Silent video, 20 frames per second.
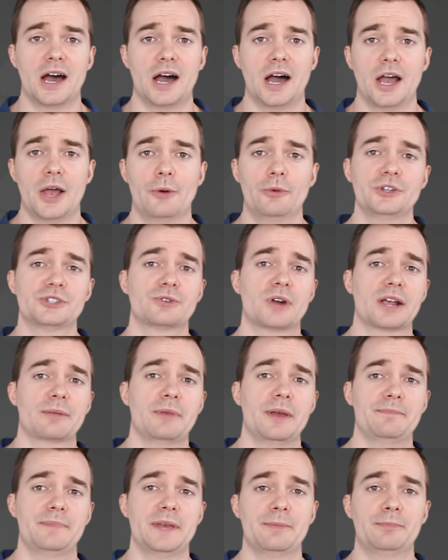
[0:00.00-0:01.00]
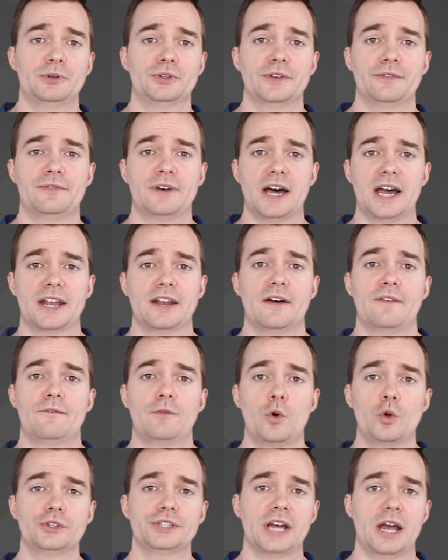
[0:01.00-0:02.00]
I always recommend people to find
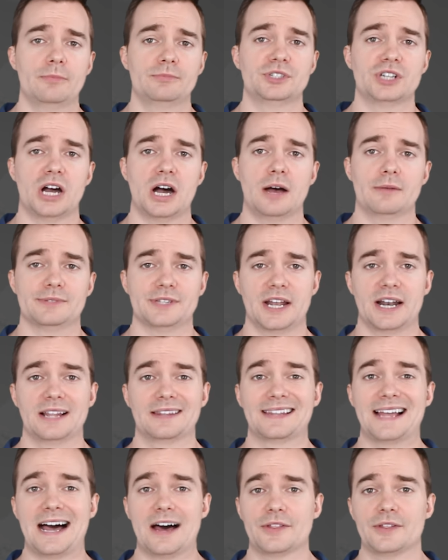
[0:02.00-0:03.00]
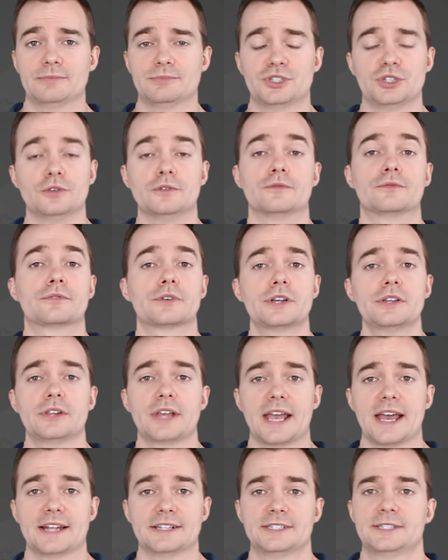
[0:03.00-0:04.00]
full-time jobs that allow them to
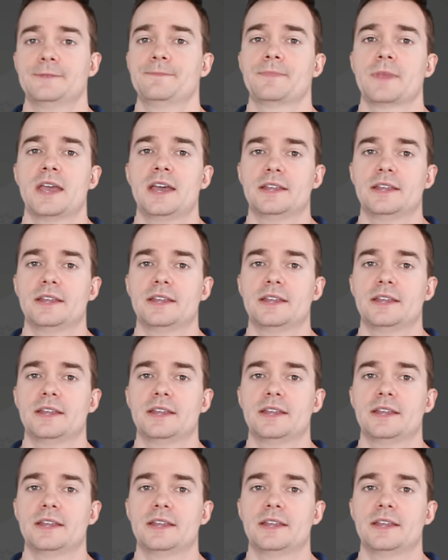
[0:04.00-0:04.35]
freelance,